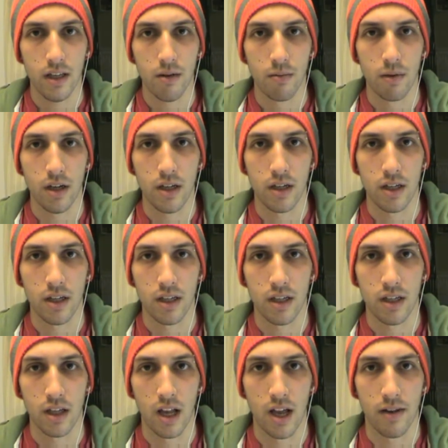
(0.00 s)

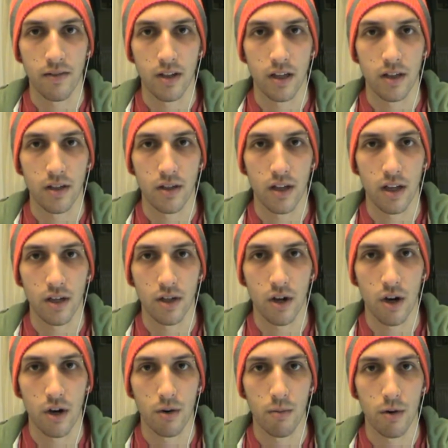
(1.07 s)
enriches lives as
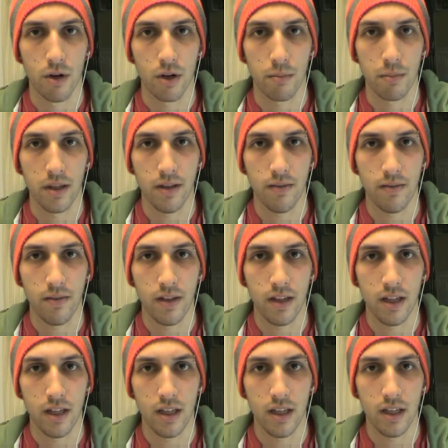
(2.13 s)
such hard work
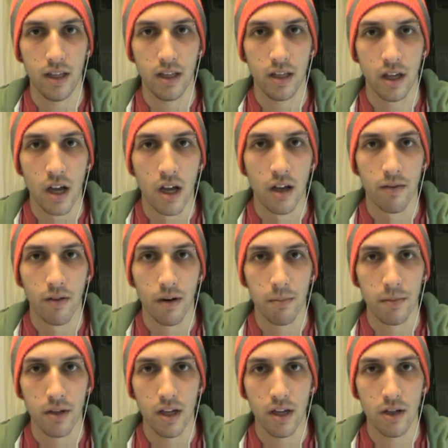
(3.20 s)
befits.
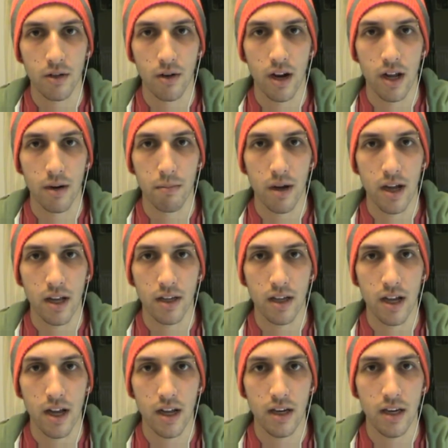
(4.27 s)
From such grand
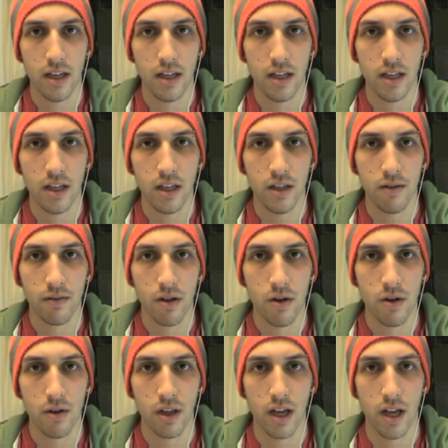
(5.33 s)
minds ideas
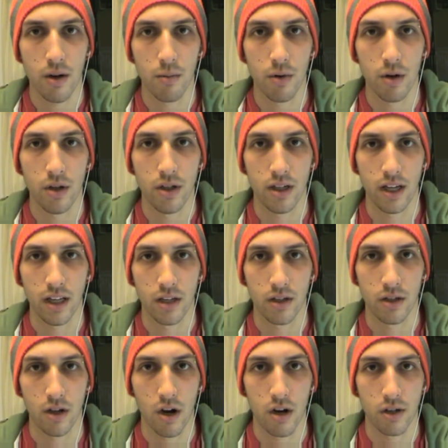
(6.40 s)
flow that words can
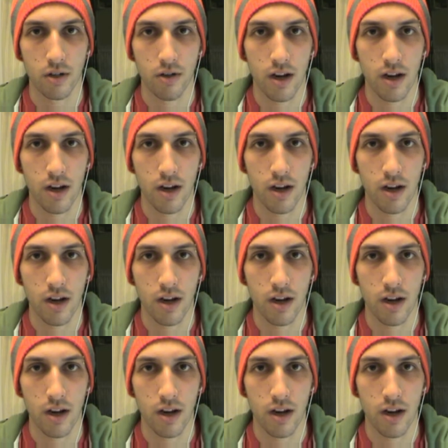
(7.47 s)
scarce